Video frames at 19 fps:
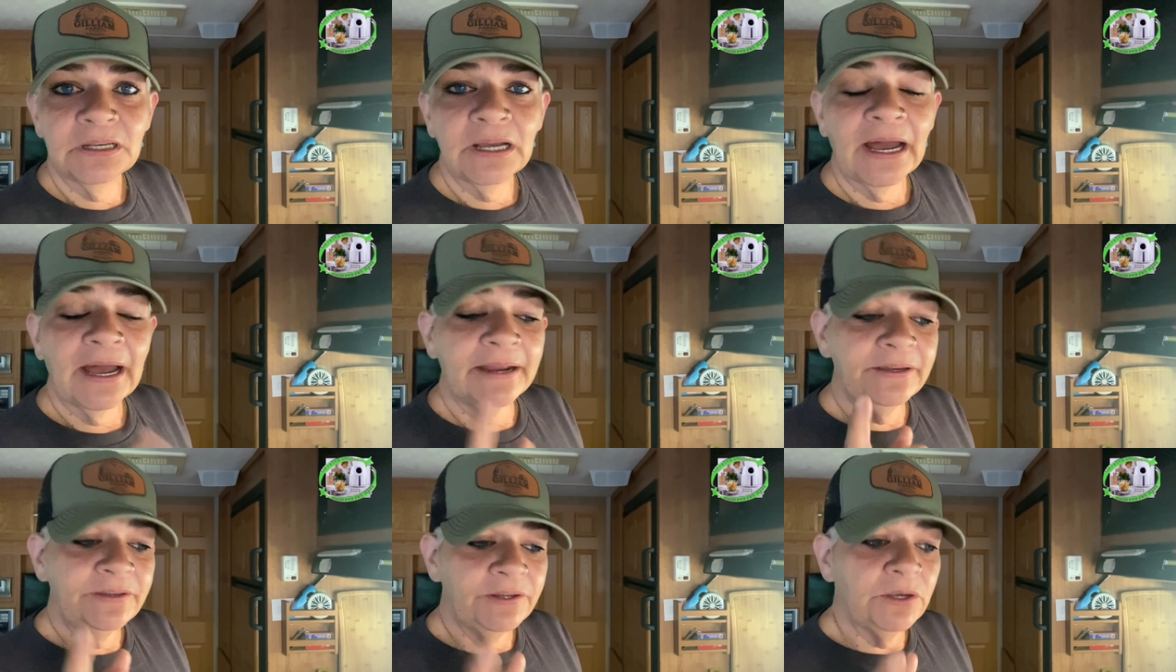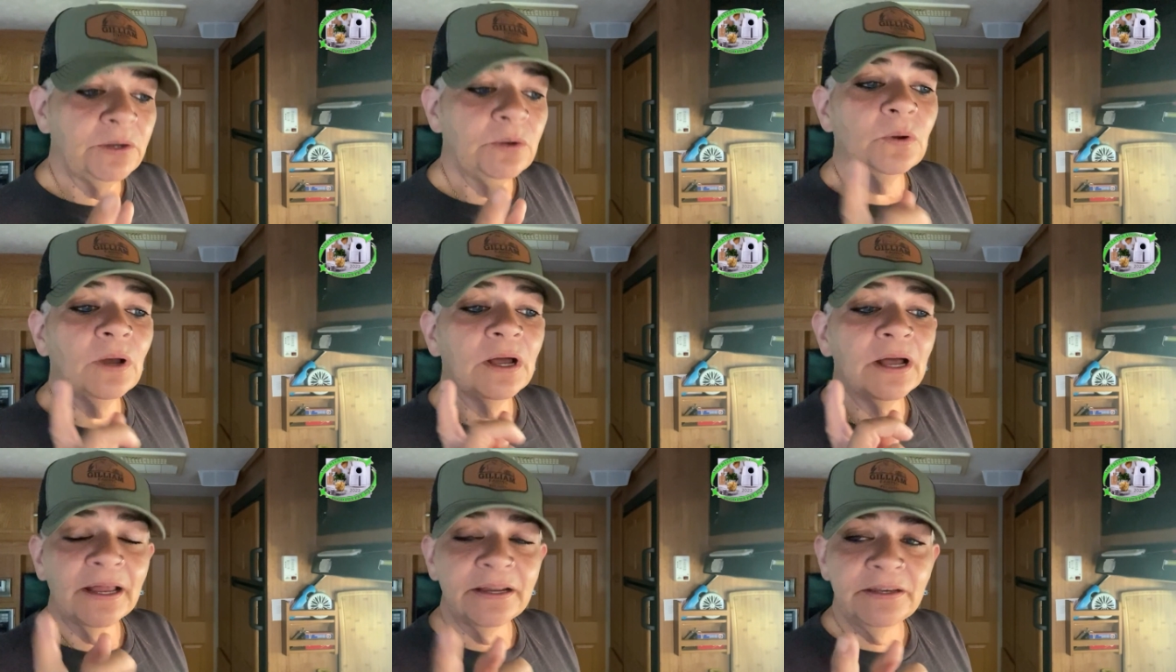I do,
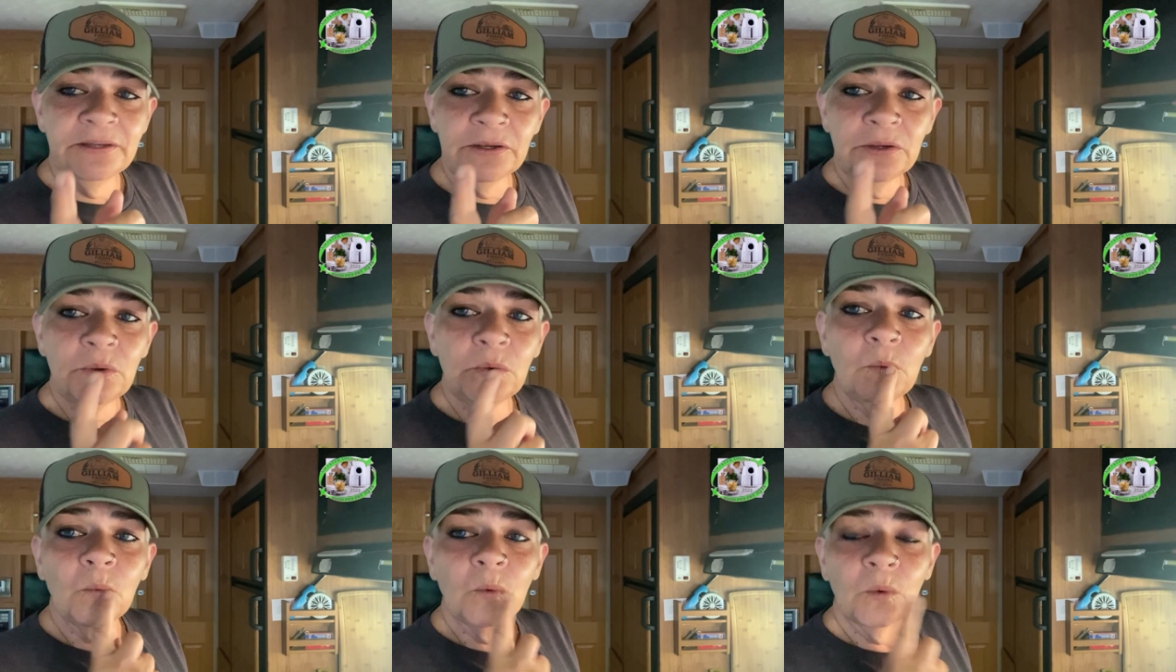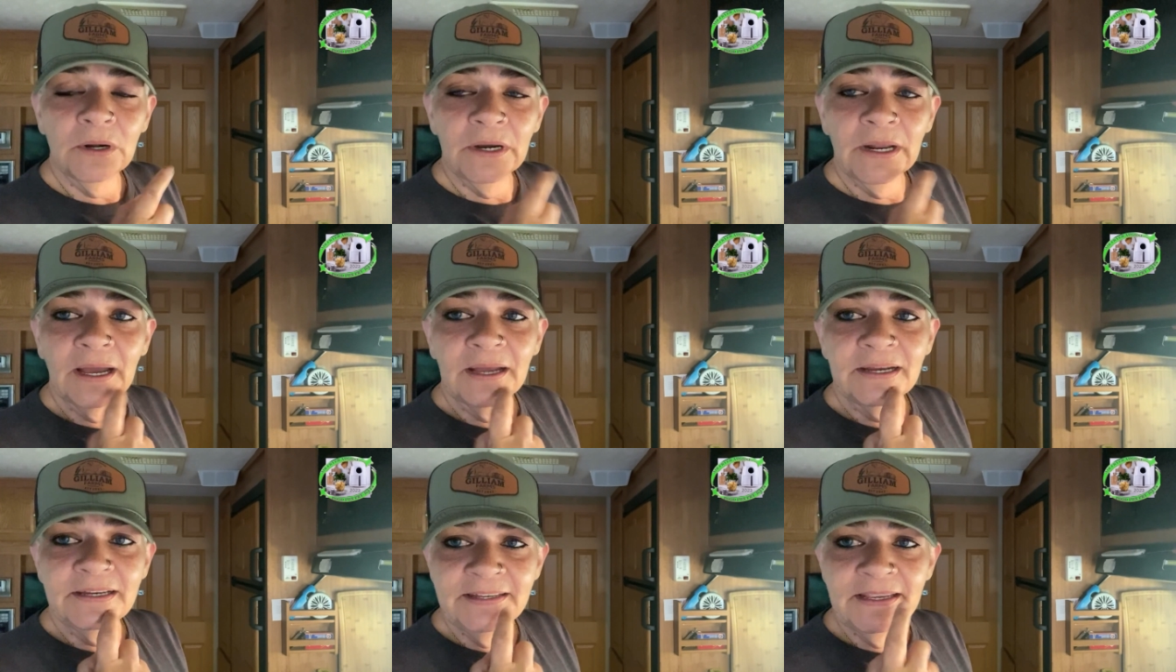I do want,
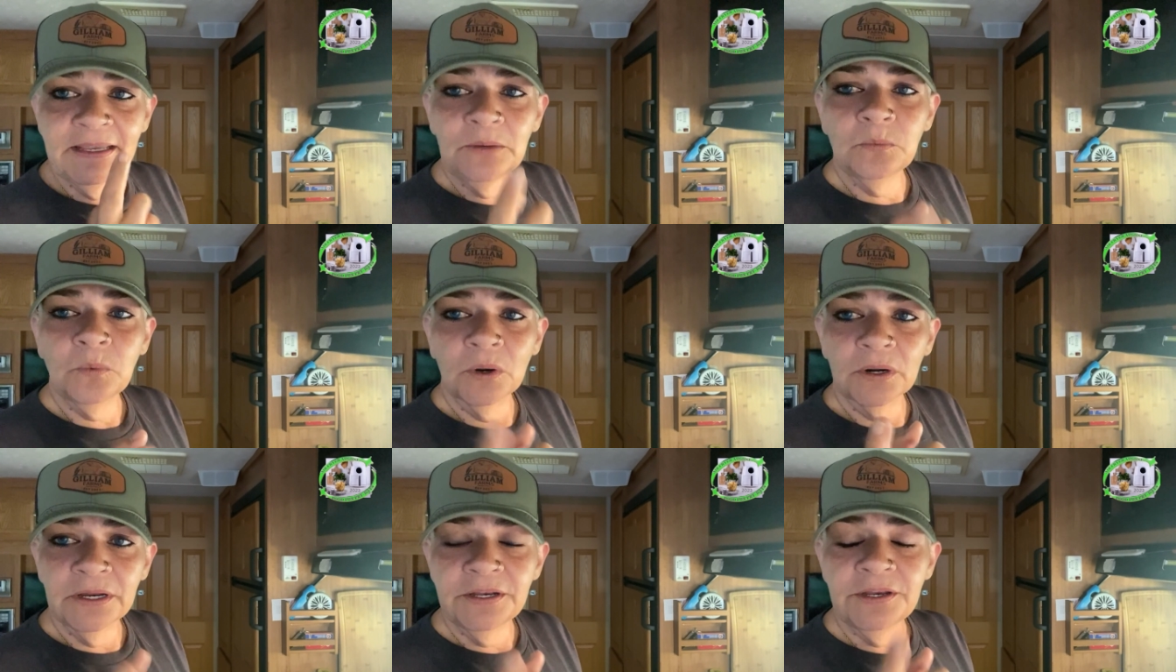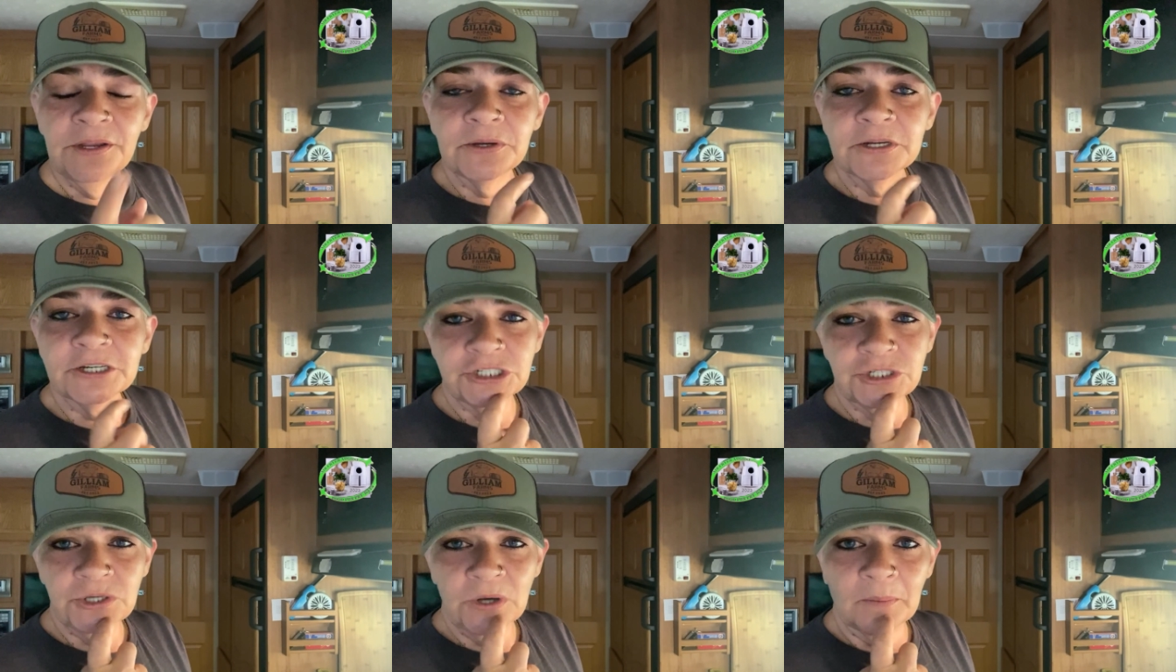I did want to do a
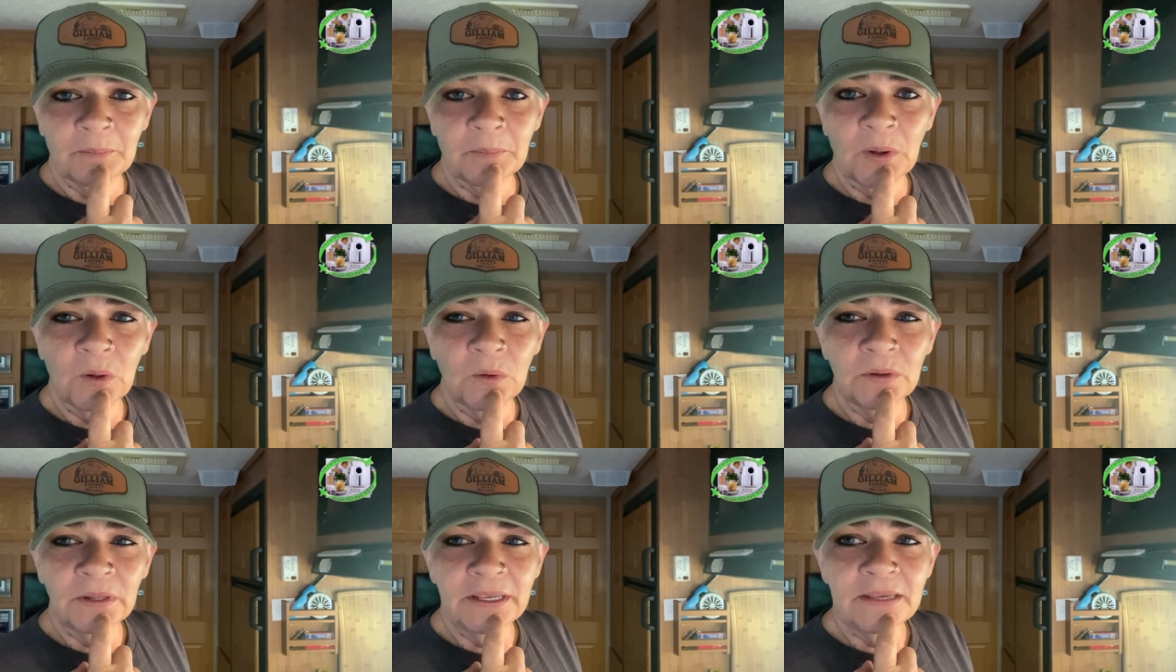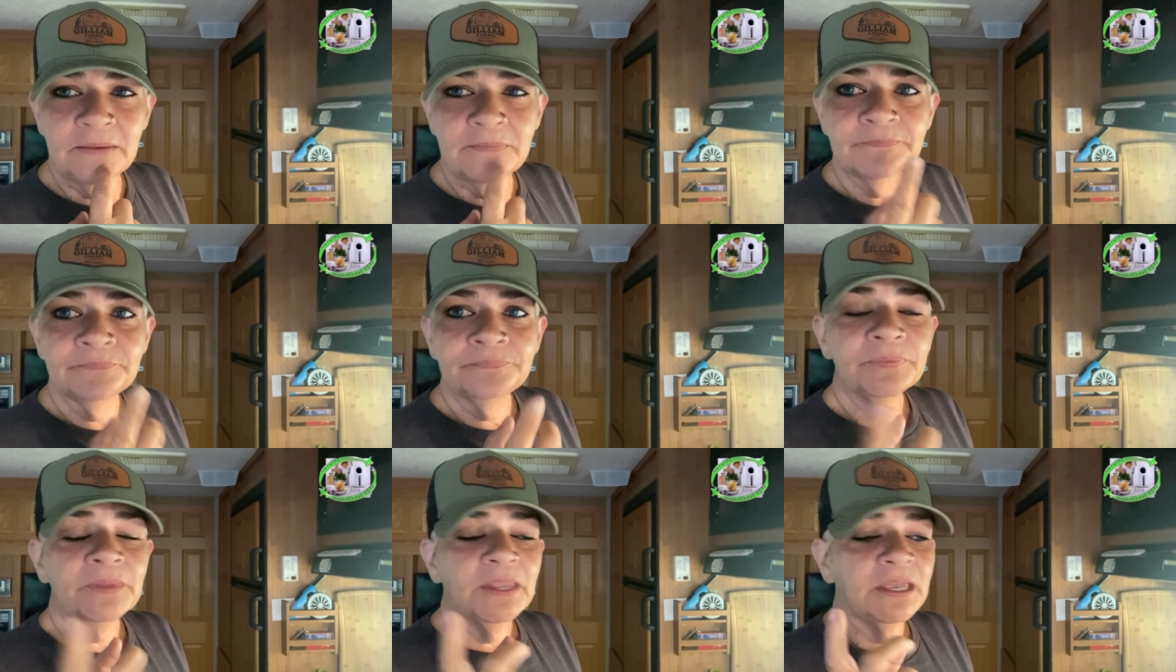stromboli
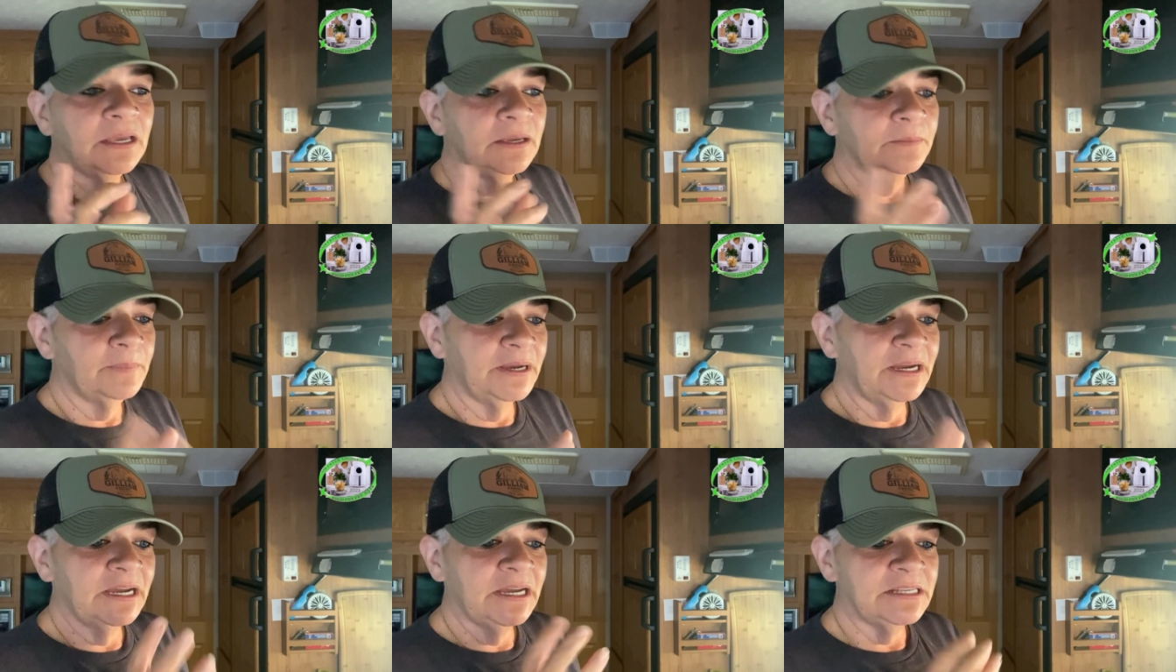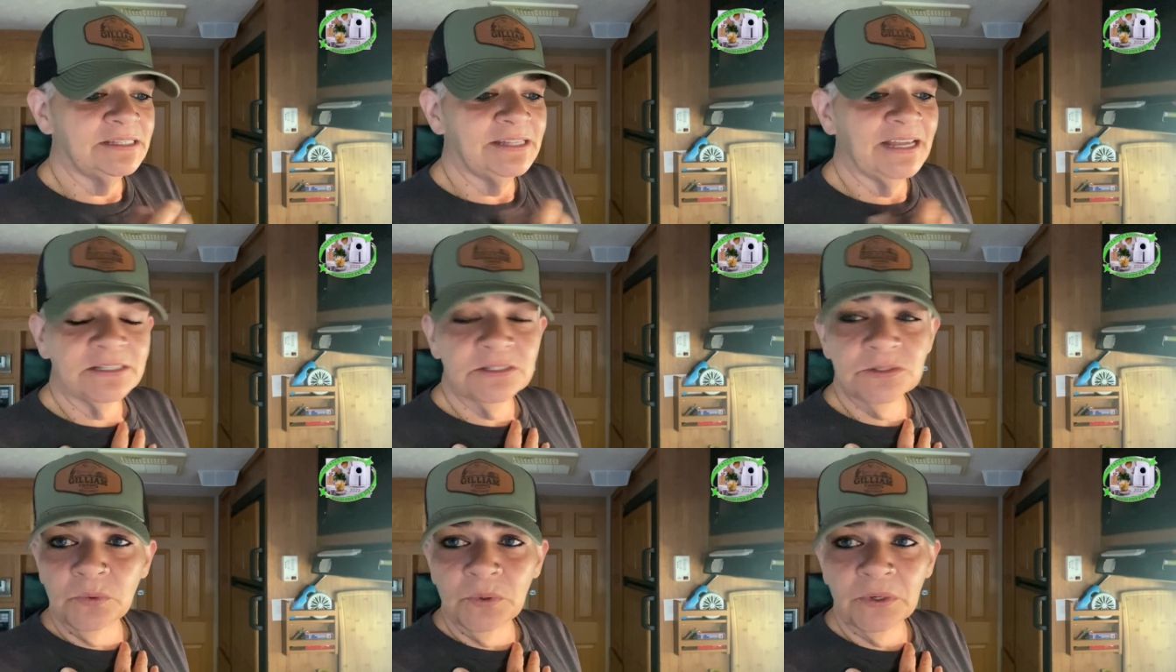because
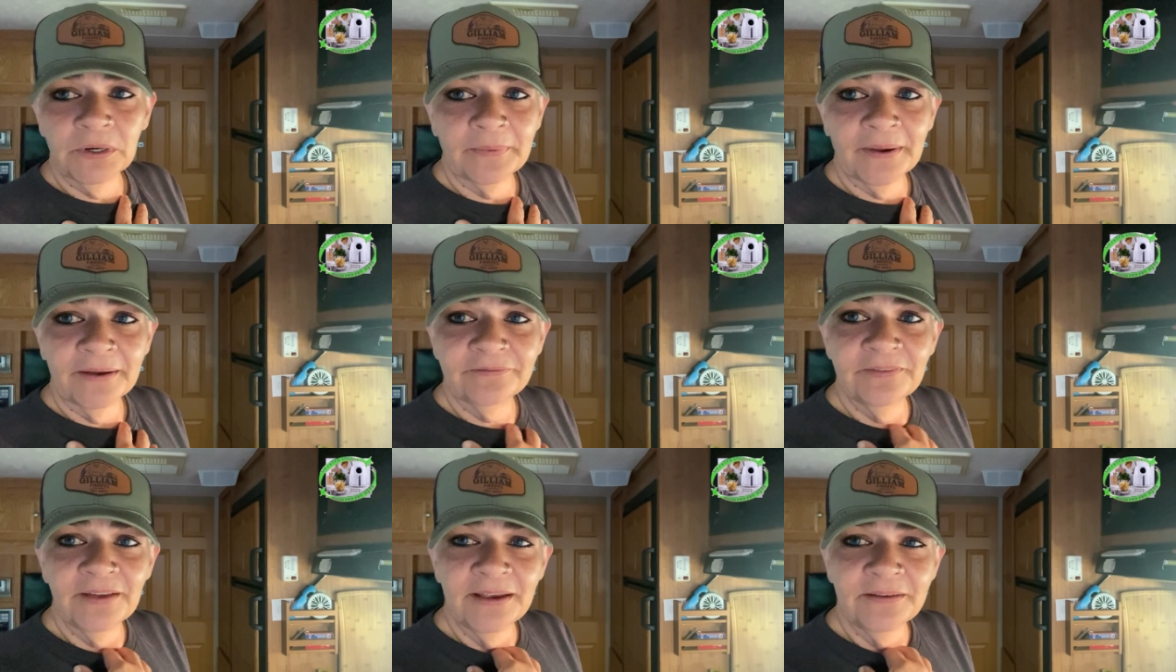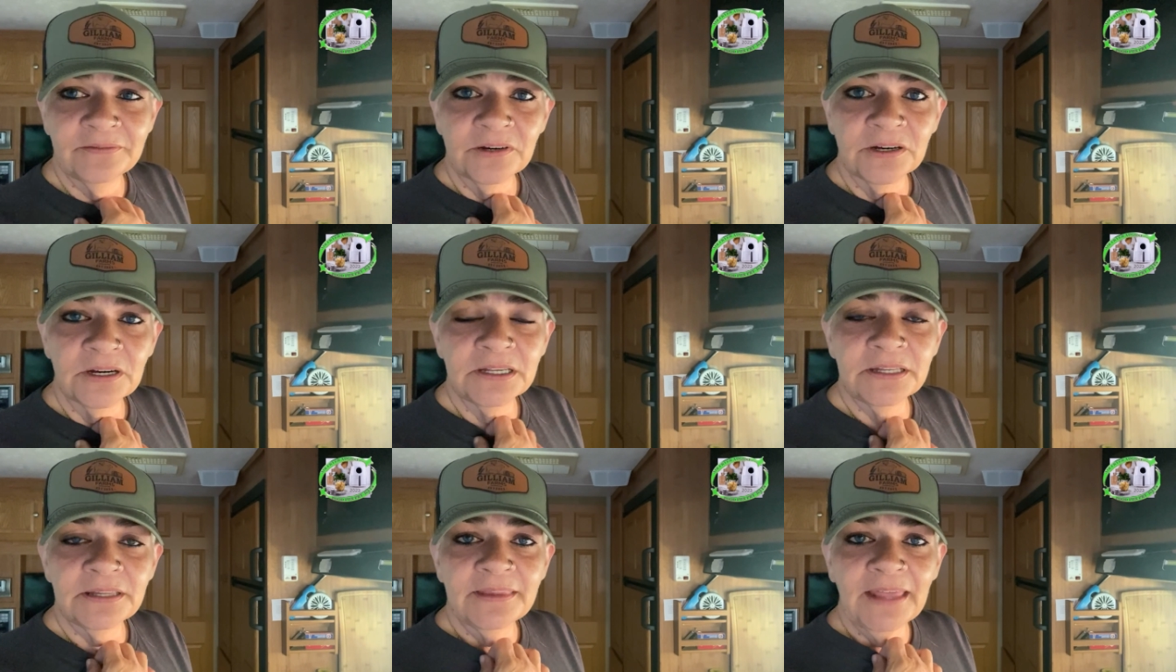that's one of my
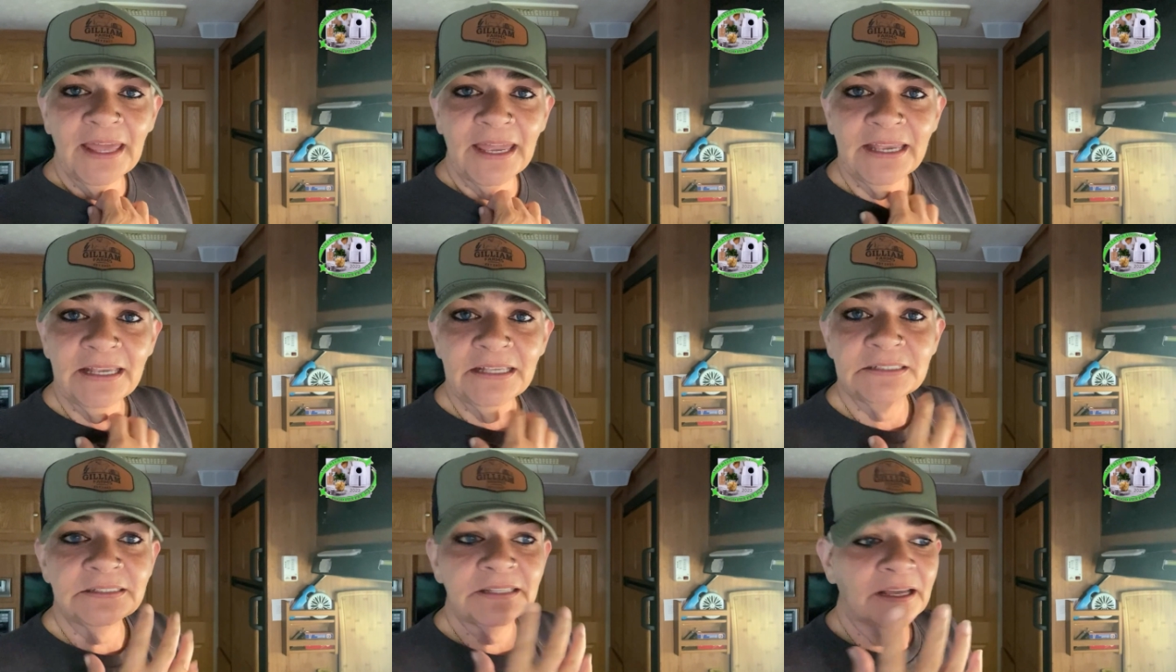favorite things.